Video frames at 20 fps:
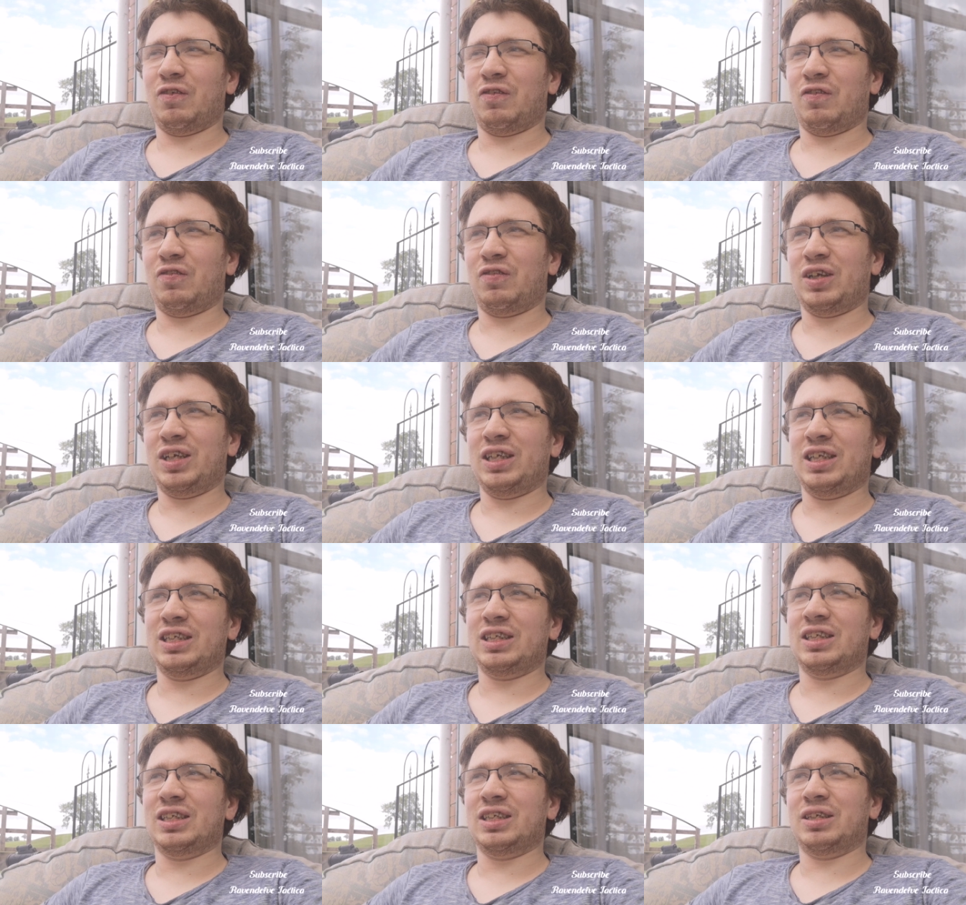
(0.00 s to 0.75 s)

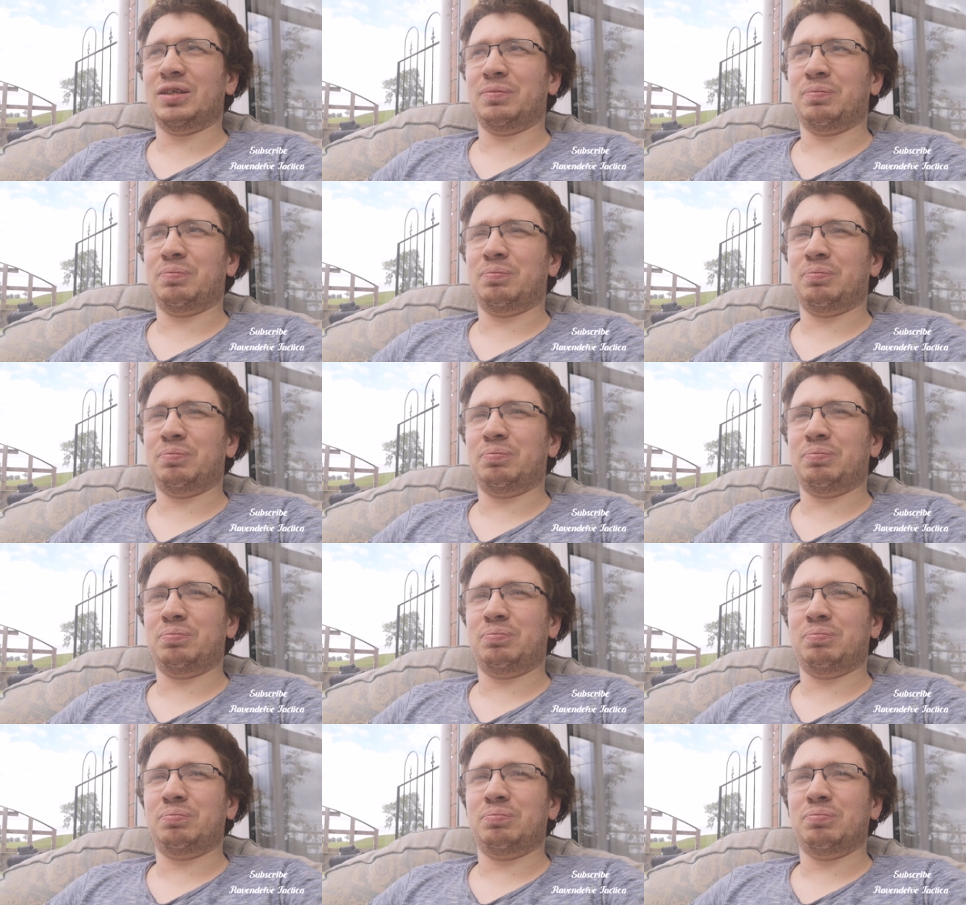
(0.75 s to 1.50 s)
feed
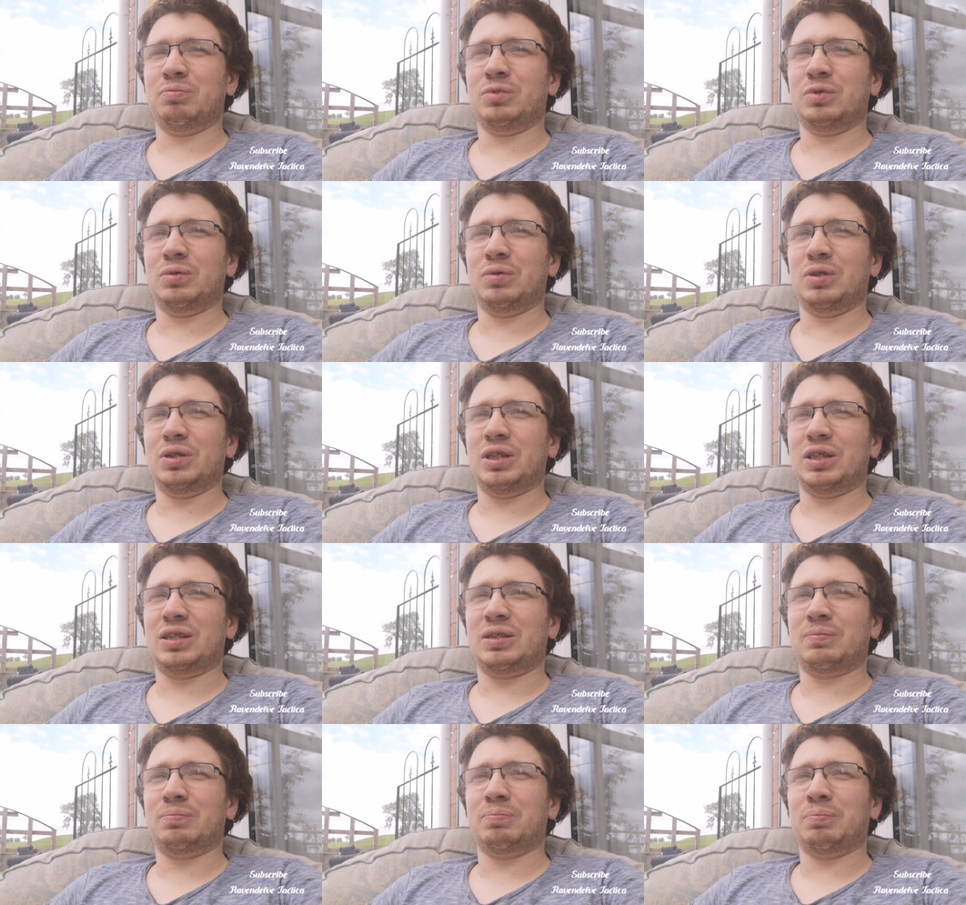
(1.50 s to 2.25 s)

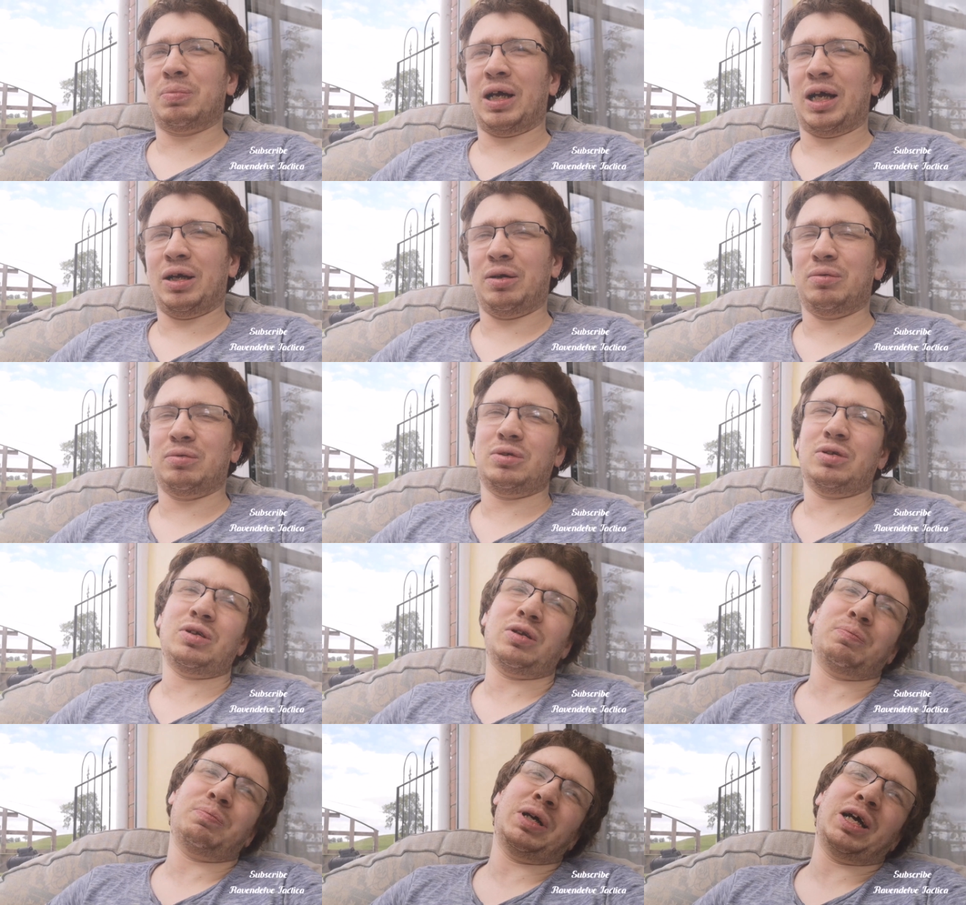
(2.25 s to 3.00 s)

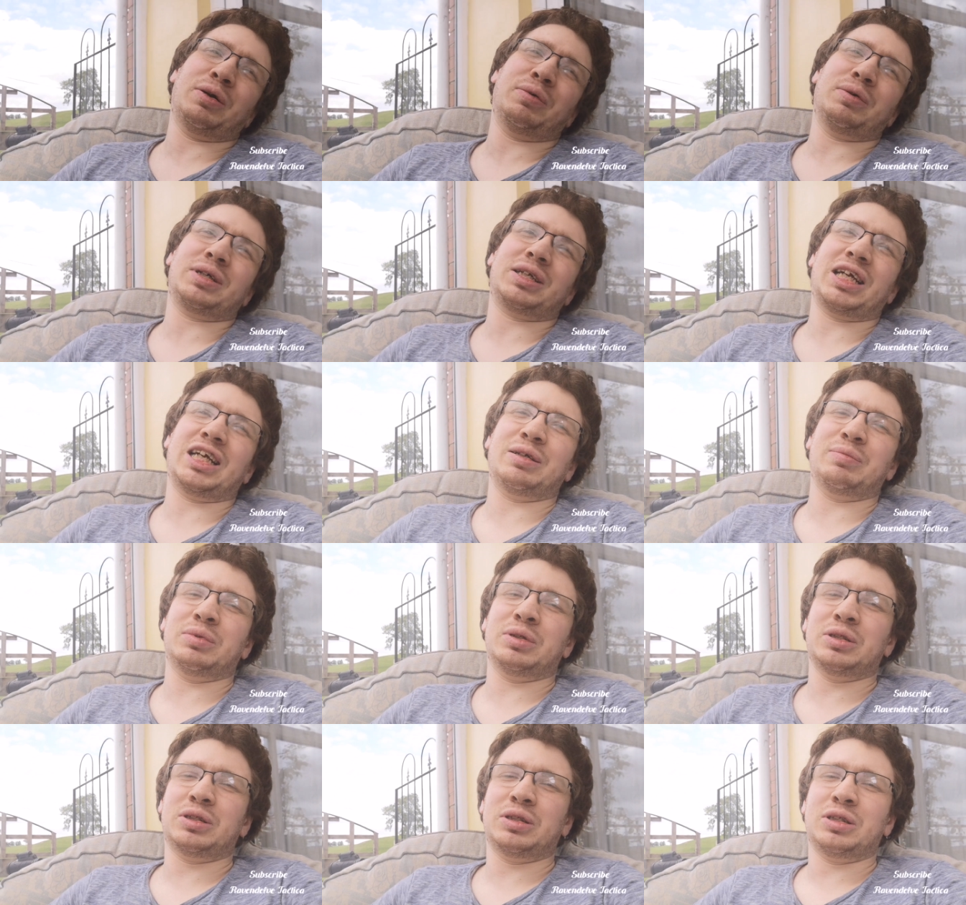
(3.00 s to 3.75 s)
not the power
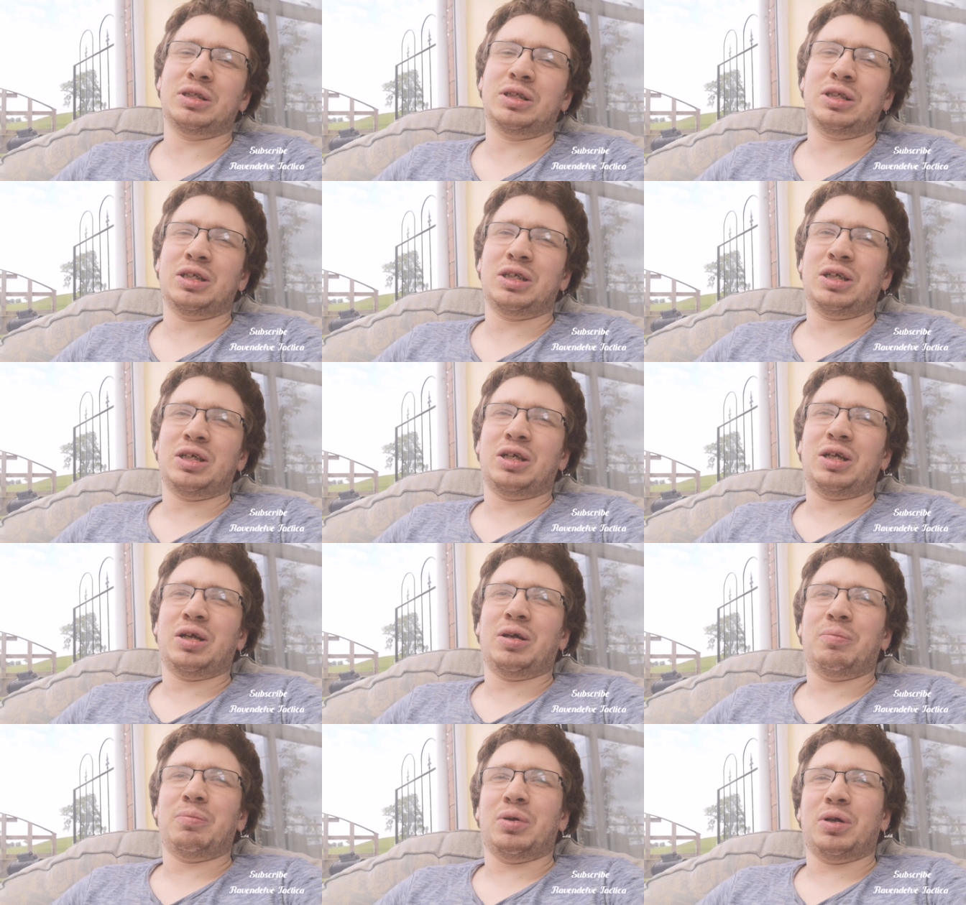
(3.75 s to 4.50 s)
gamers,
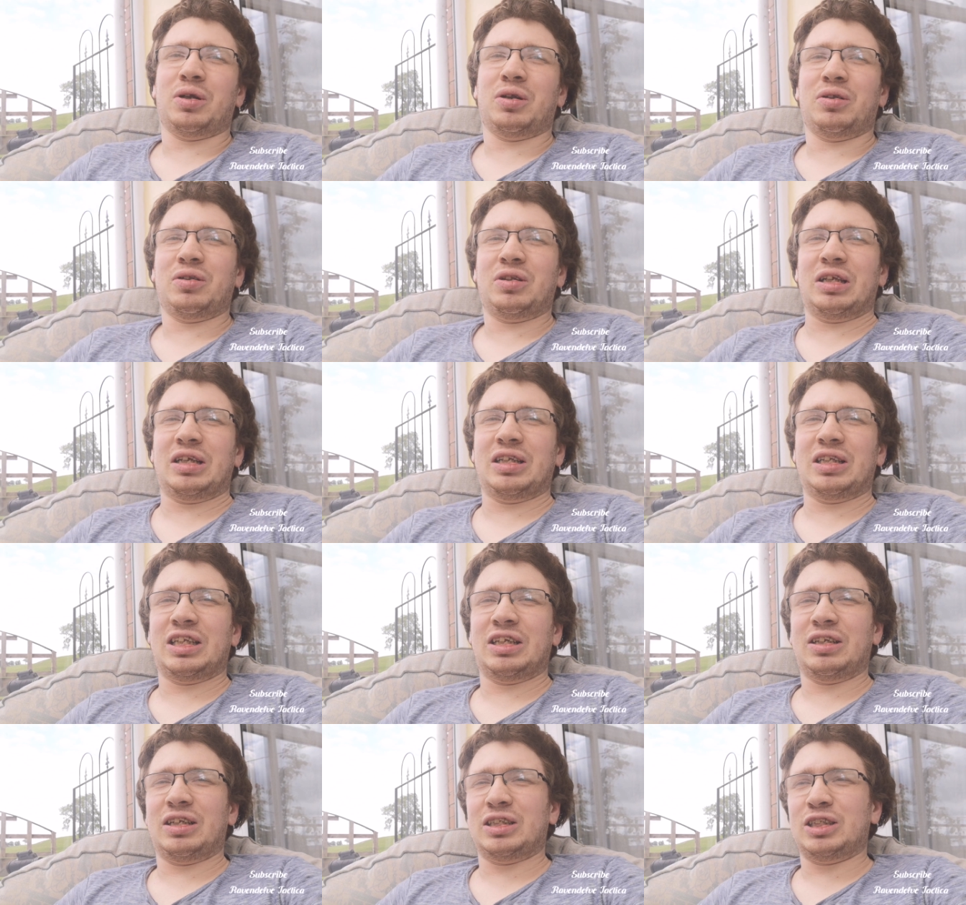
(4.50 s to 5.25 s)
but
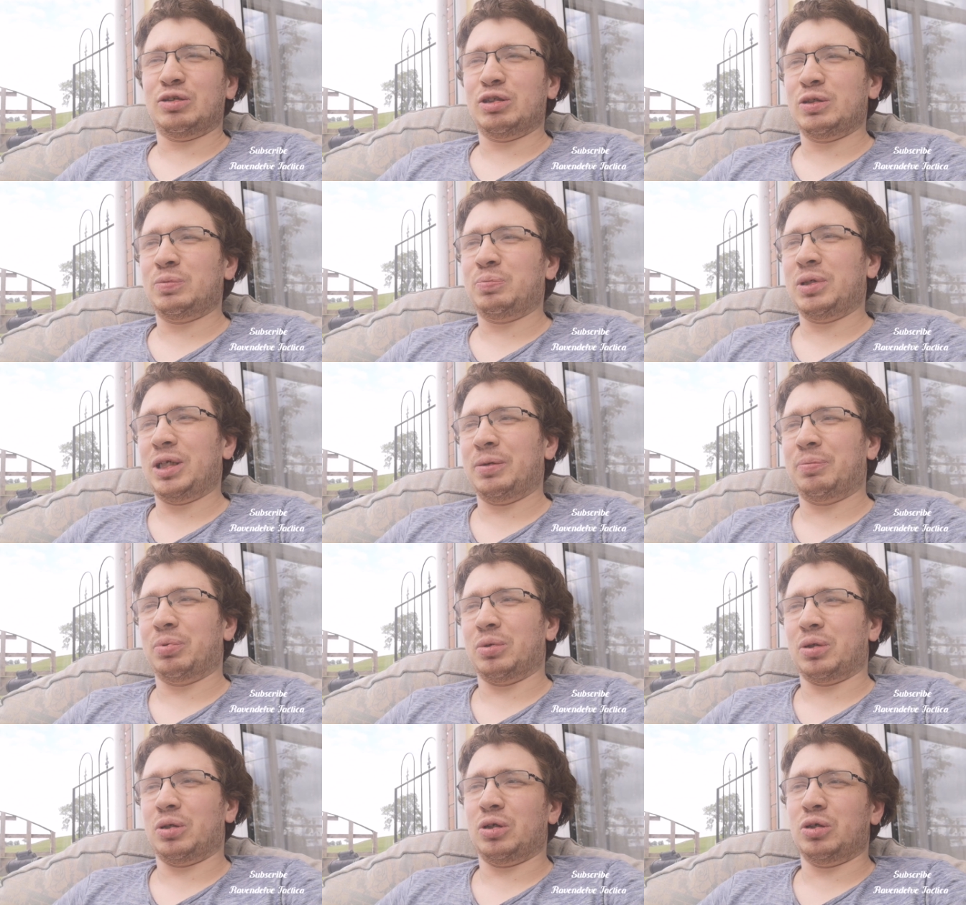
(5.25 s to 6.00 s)
there's always
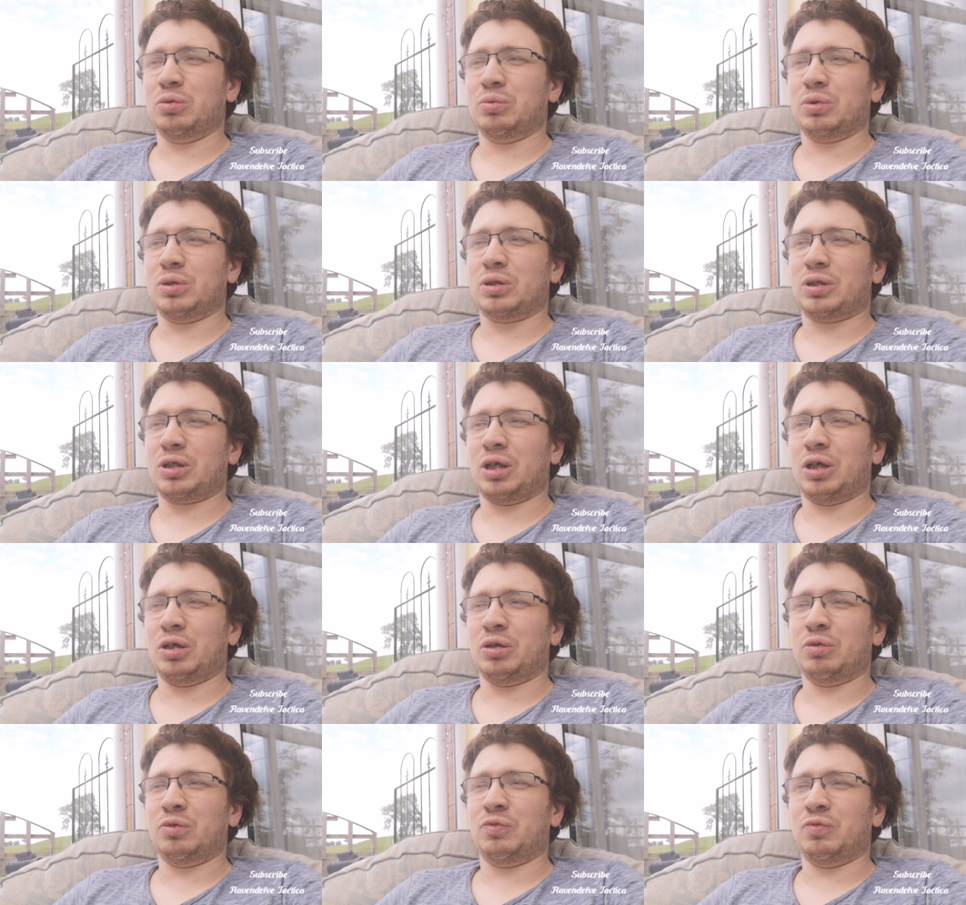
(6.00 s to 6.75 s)
people who will
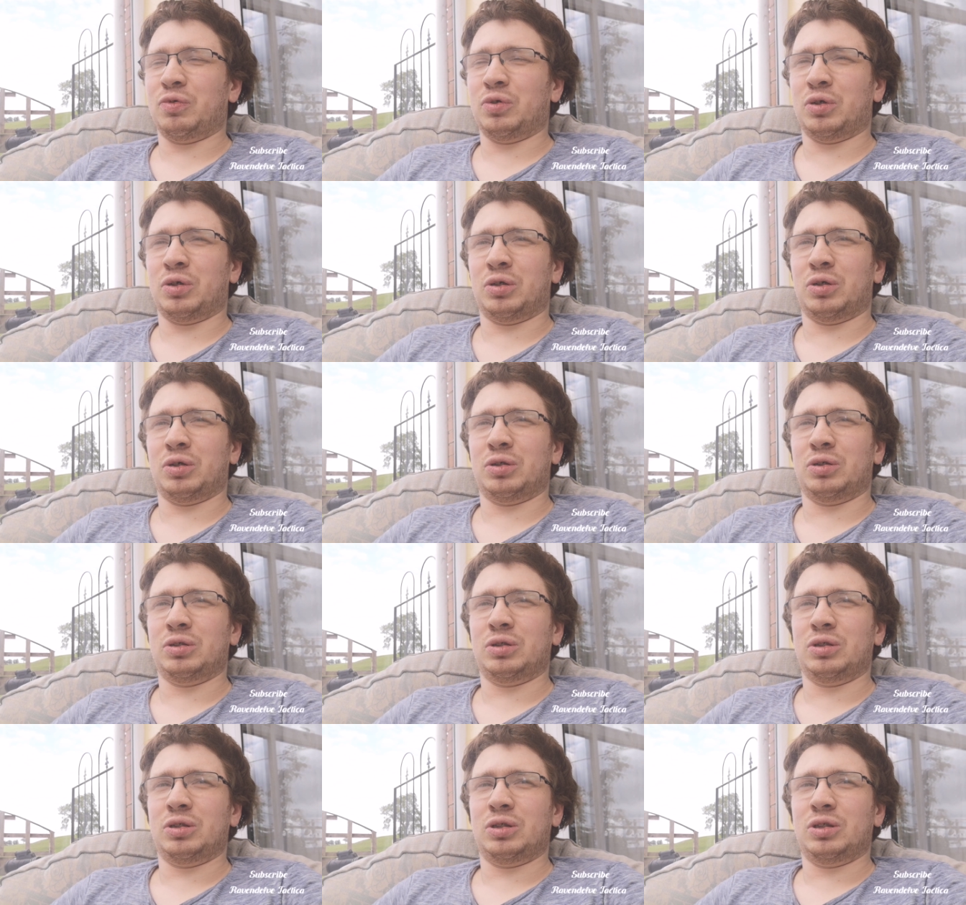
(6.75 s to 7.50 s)
go
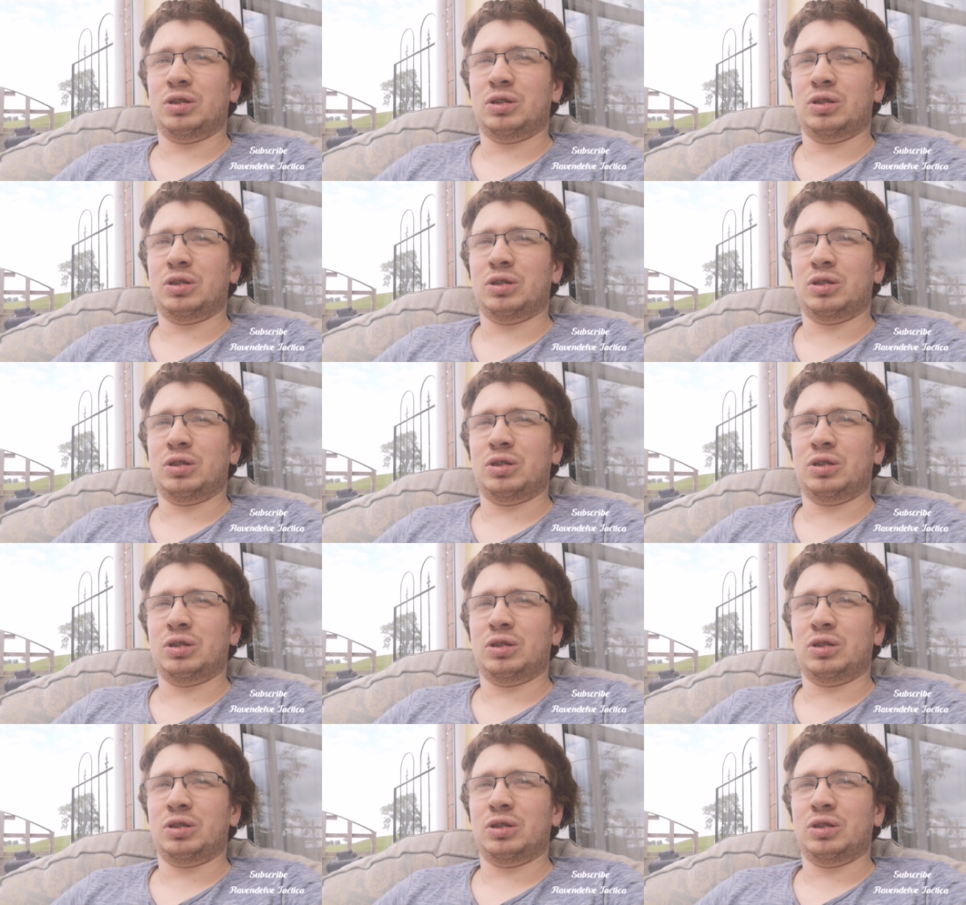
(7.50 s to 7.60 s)
for